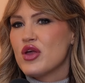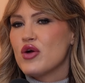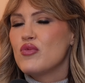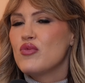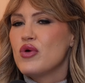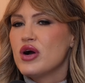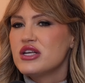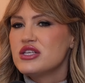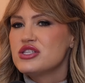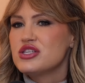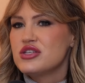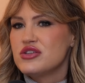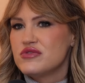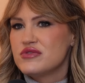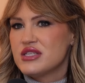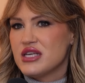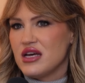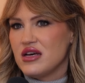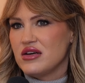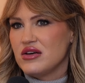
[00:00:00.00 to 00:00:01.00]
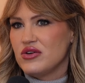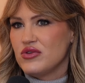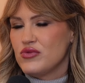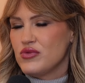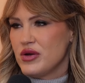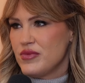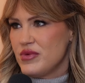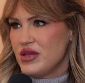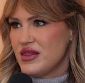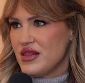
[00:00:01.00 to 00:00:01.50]
what do you tell
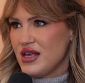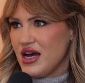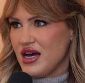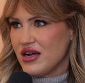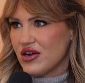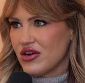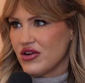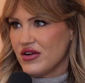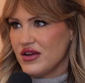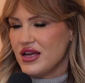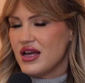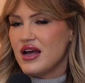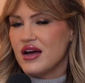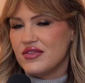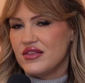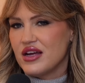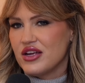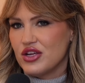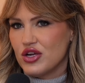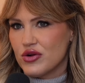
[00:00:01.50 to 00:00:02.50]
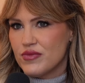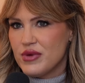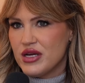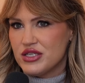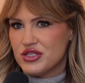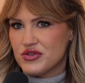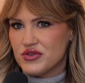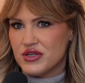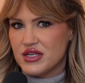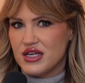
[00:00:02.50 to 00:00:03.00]
women that you're
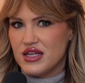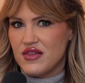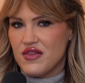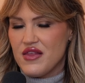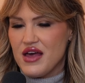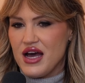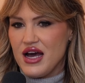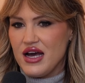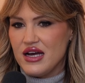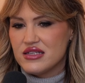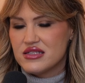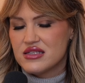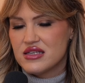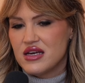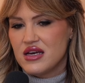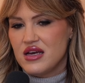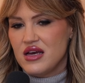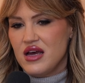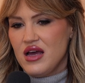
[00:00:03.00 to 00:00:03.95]
mentoring that,